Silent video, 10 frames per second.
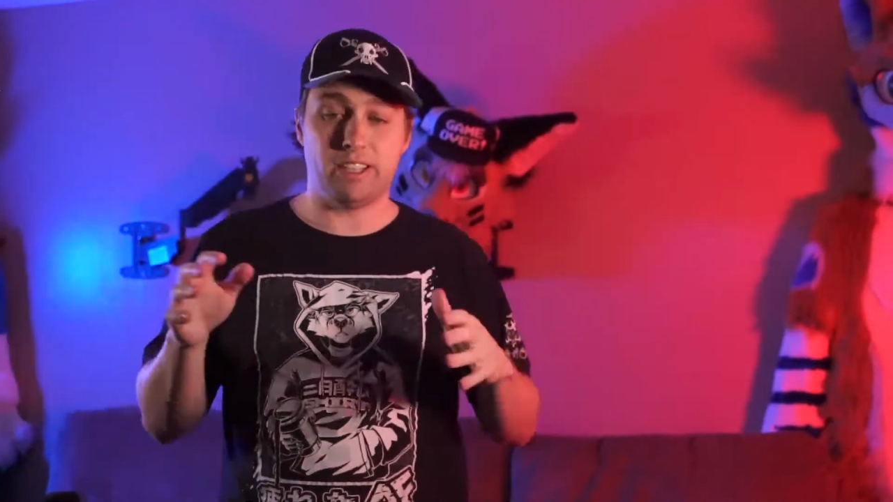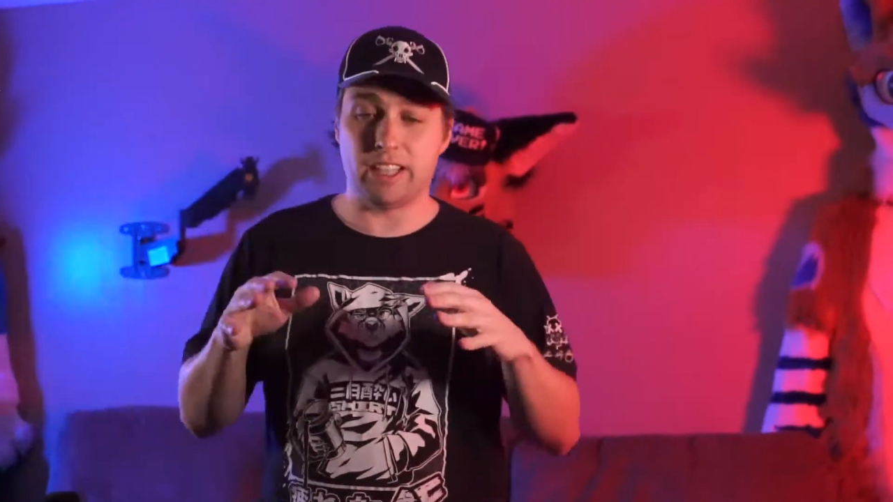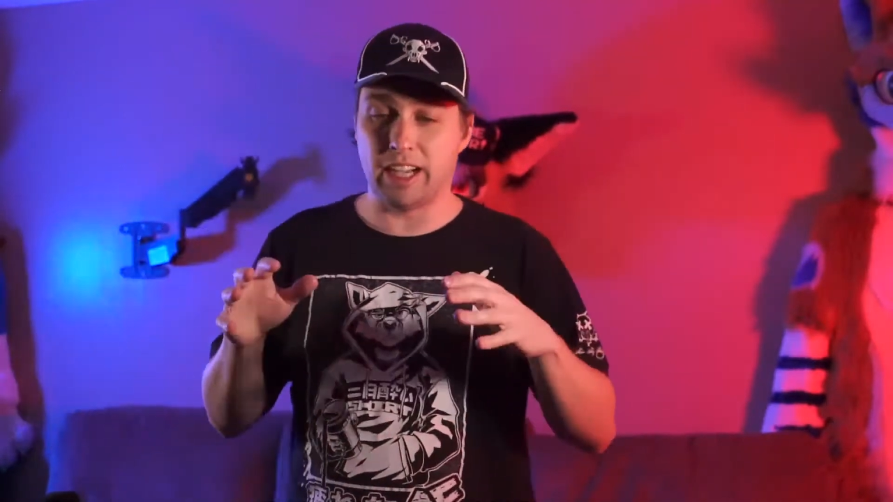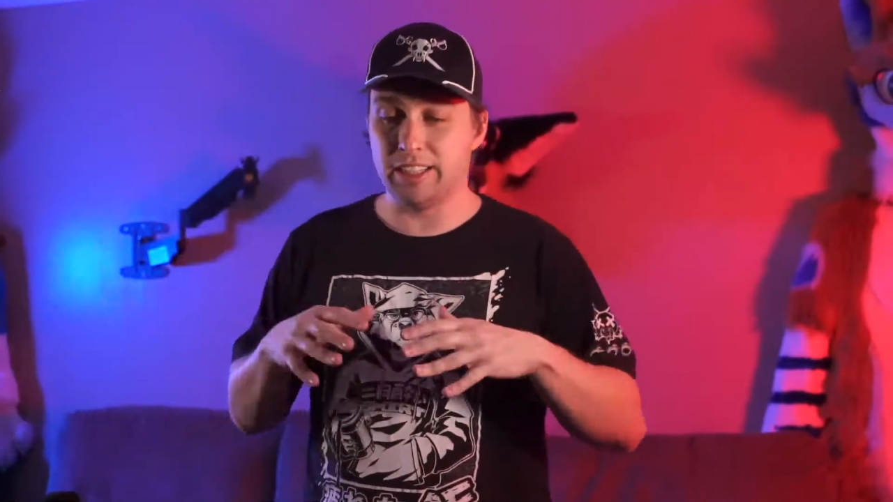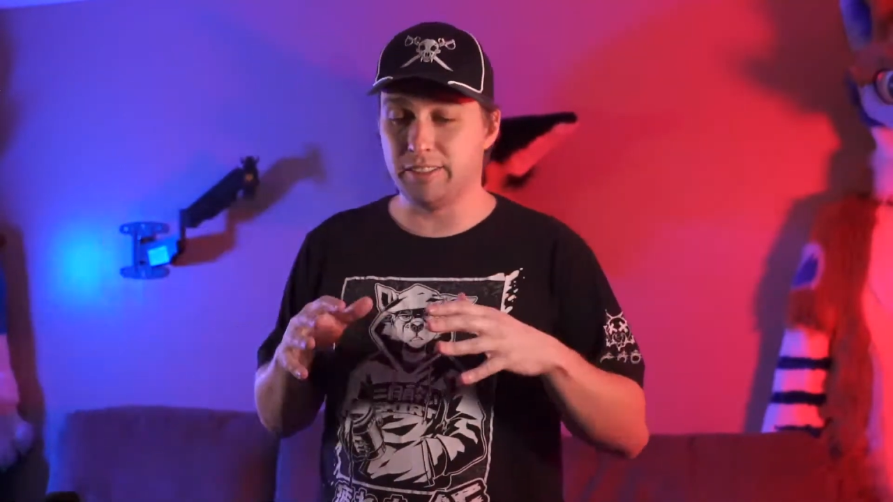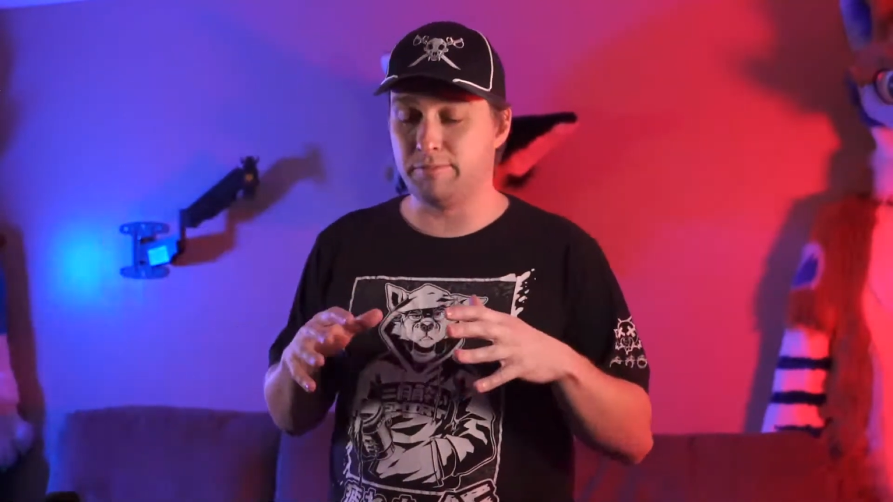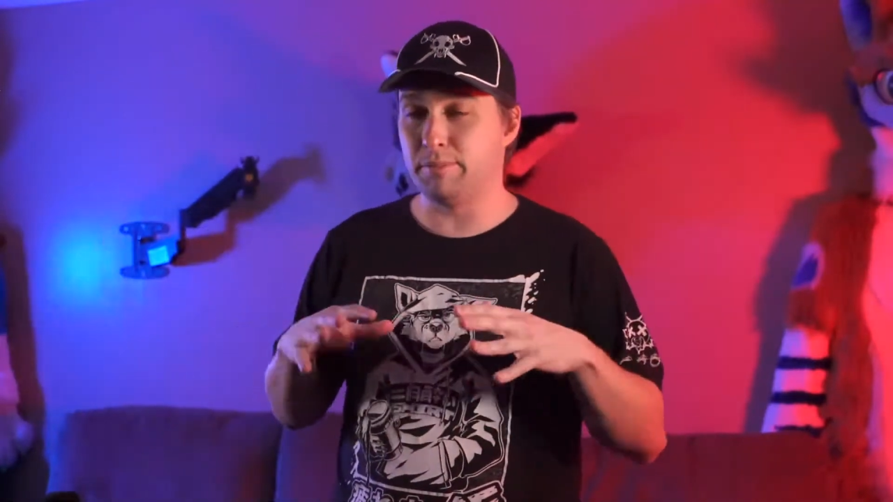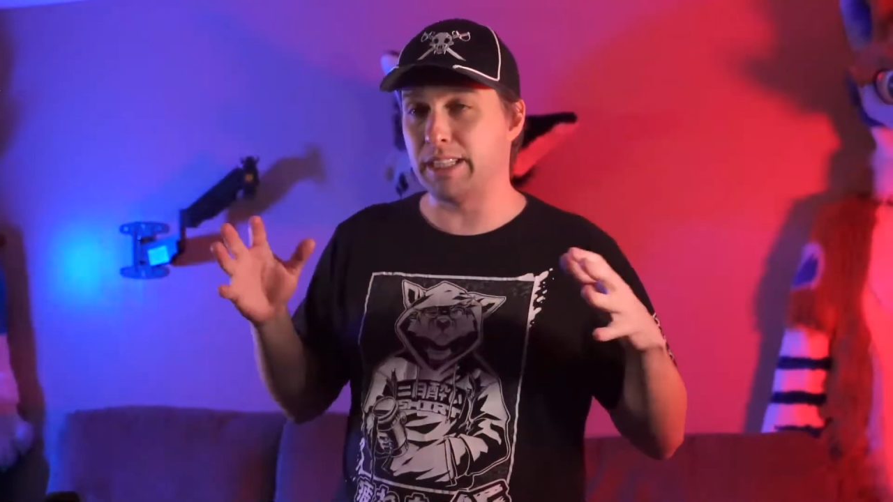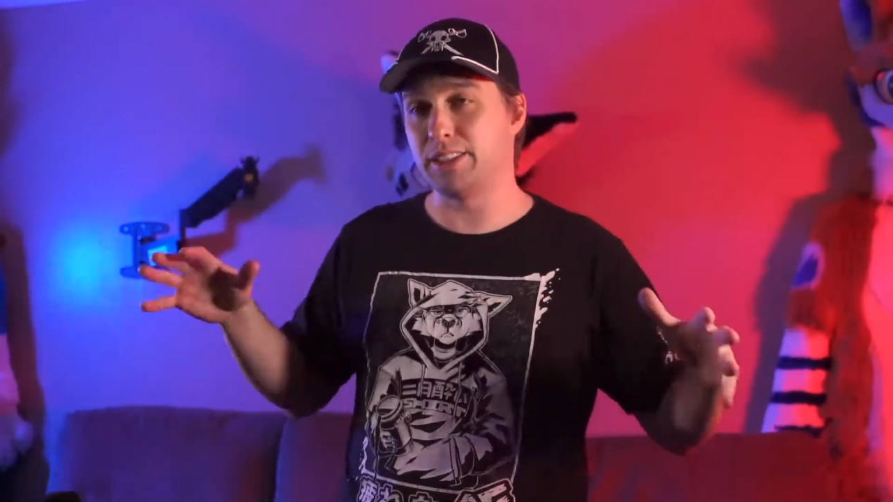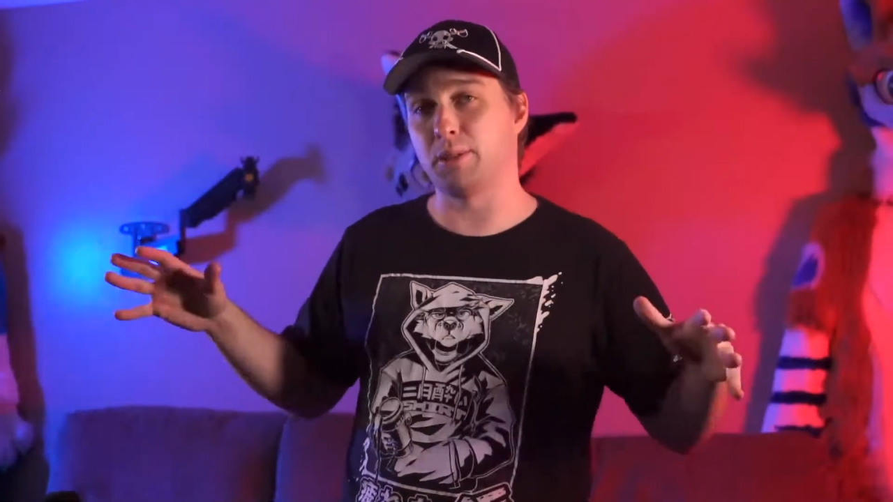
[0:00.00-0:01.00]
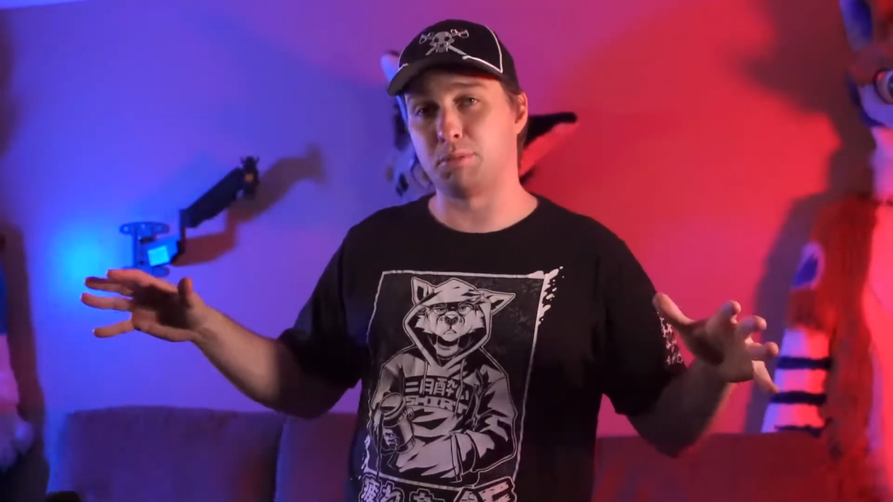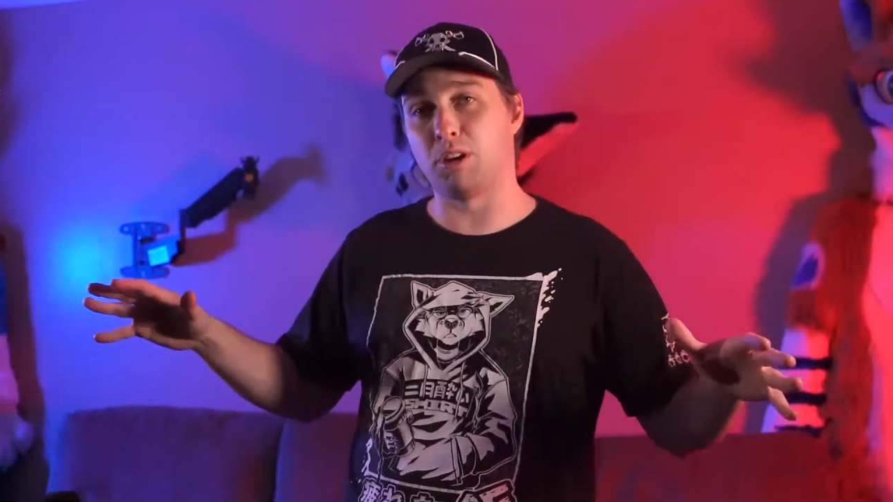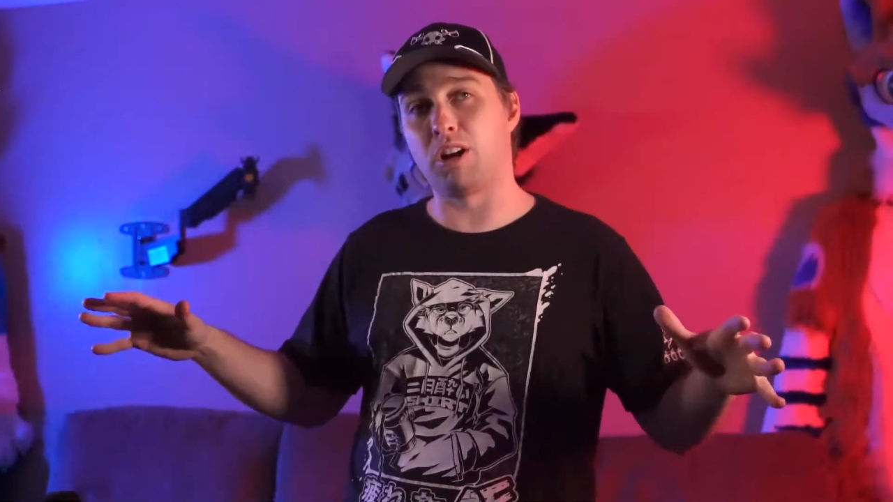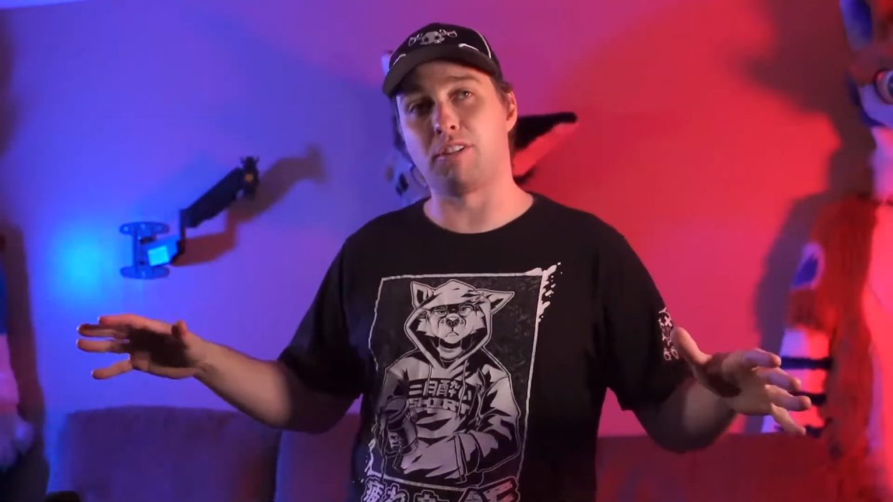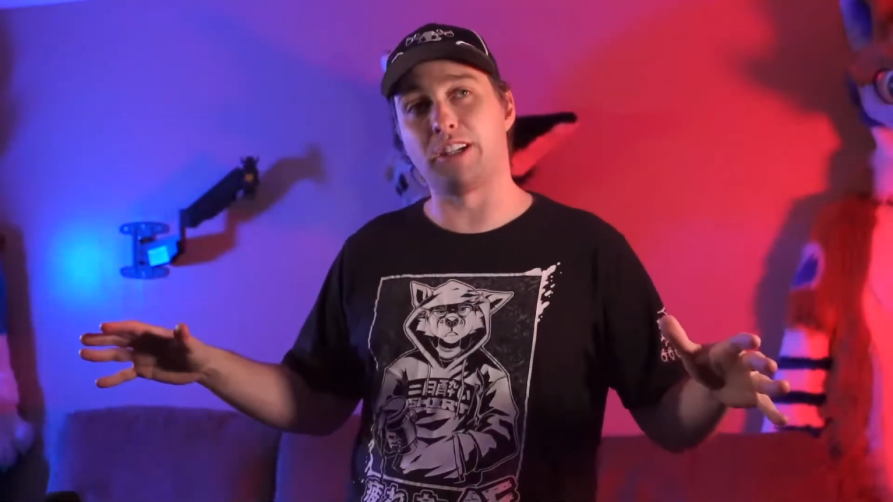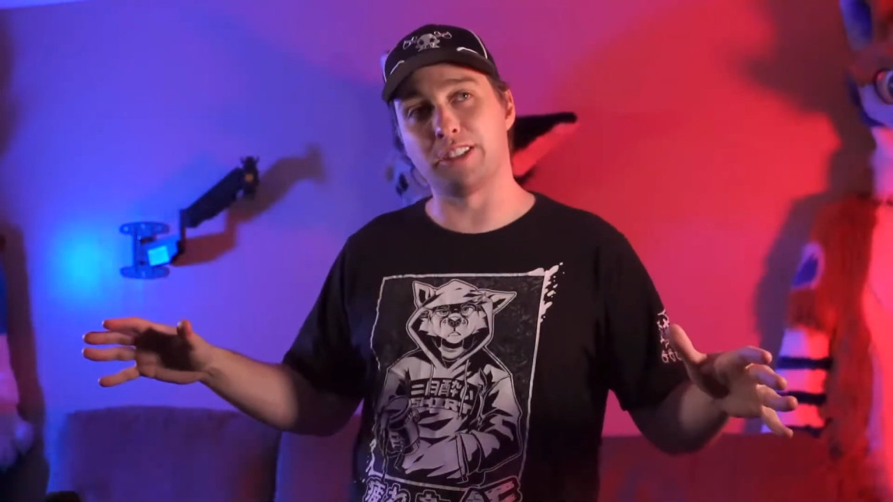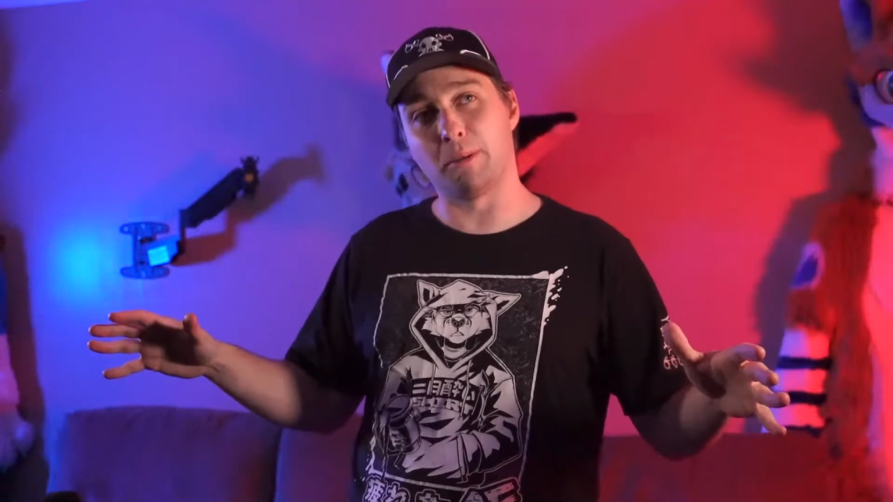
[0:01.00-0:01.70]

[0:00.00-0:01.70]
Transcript: kind of messed the progress